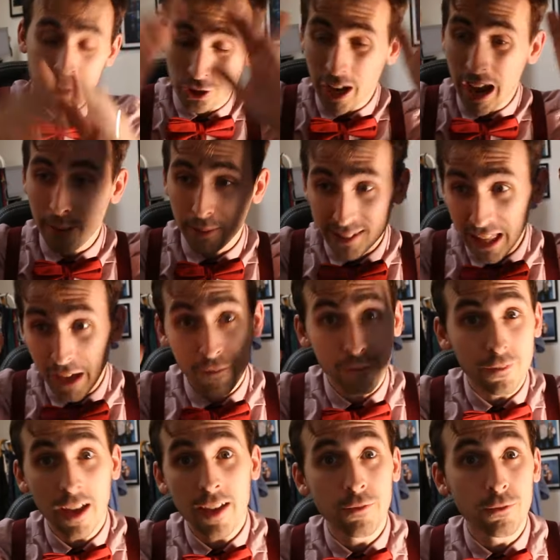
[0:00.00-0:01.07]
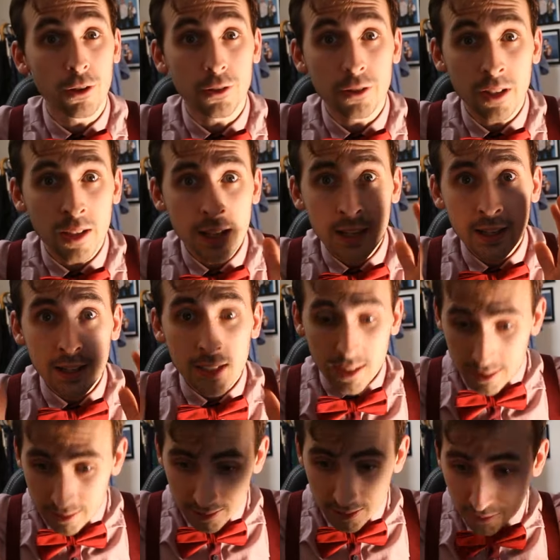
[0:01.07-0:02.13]
and sharing their favourite
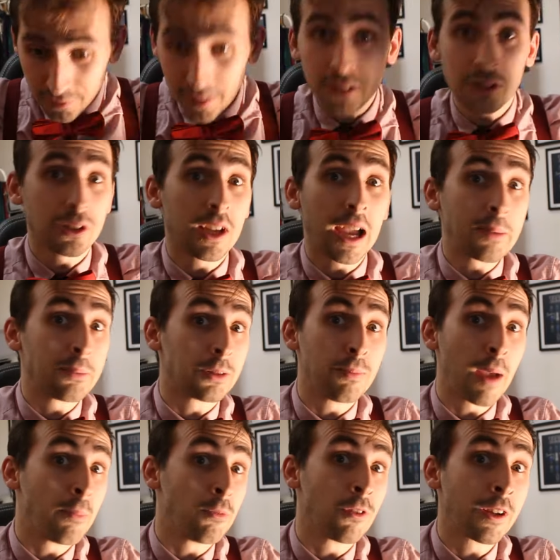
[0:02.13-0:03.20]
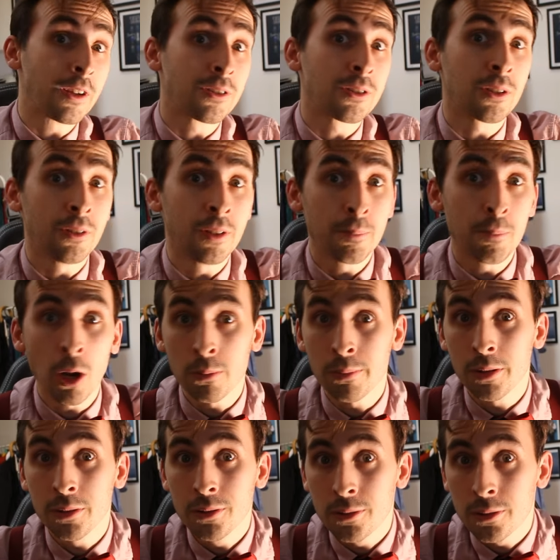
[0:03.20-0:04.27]
adventure games memories and
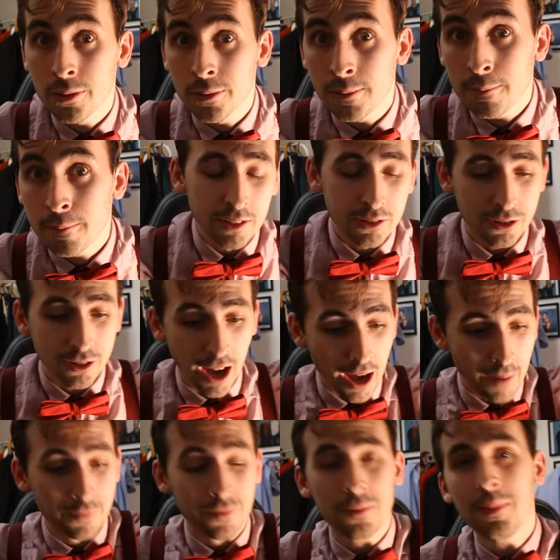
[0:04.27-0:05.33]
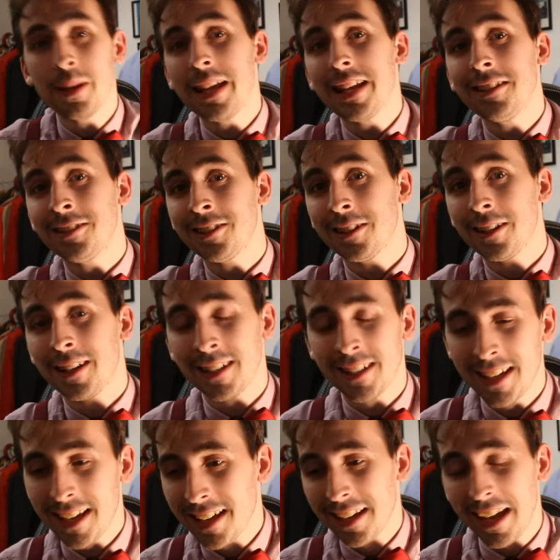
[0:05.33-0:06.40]
moments. It's time for me to
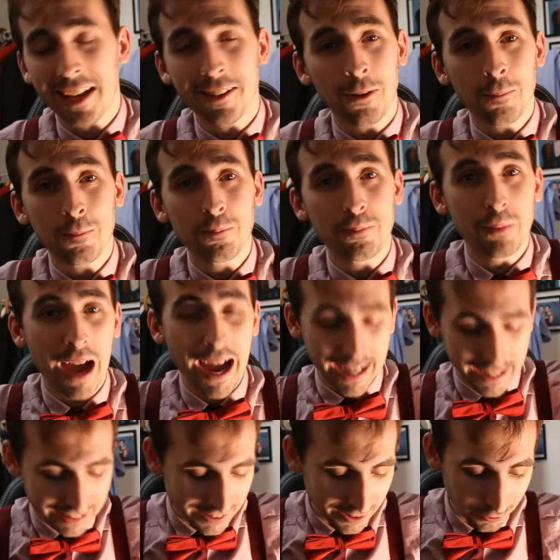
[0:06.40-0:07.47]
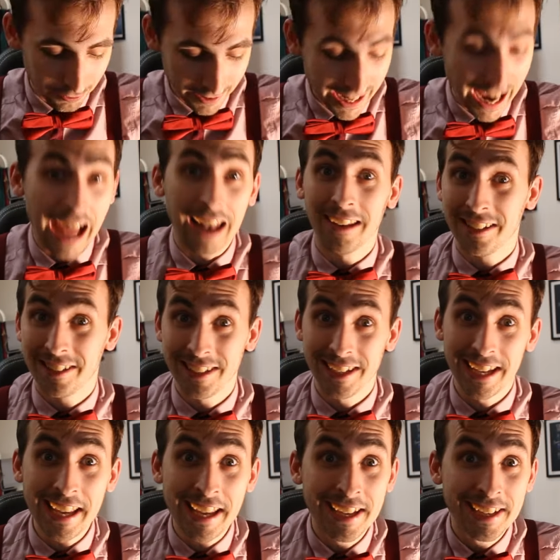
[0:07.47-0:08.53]
head on back to
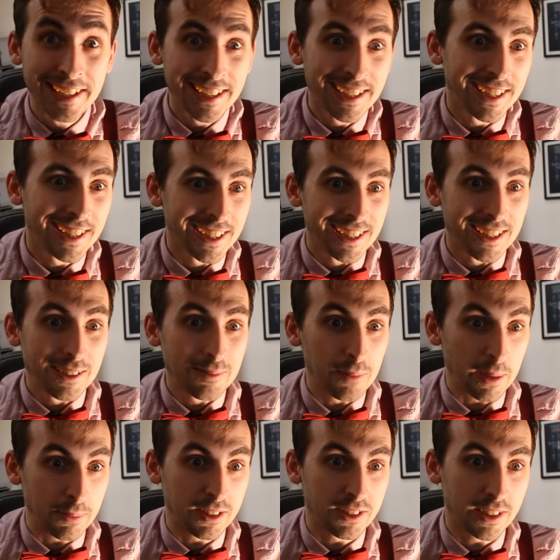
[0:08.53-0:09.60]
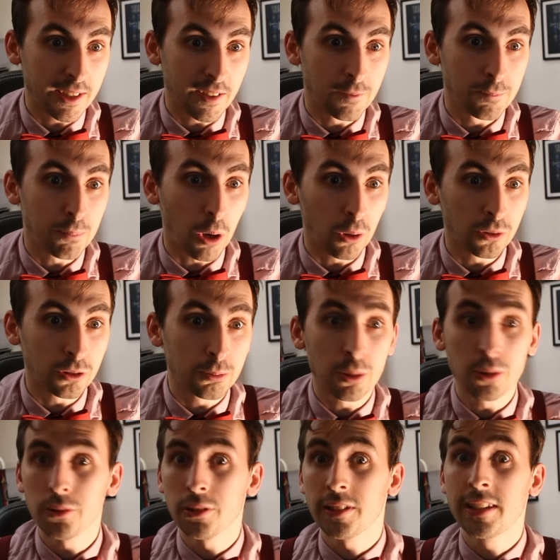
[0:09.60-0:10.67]
reality. Maybe see if Pond's
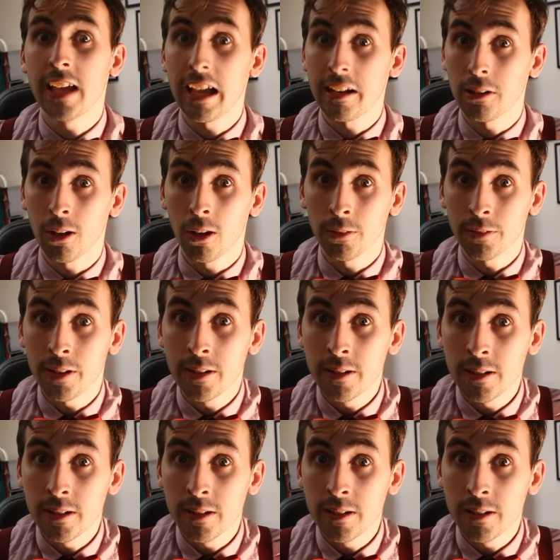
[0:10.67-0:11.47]
put the kettle on.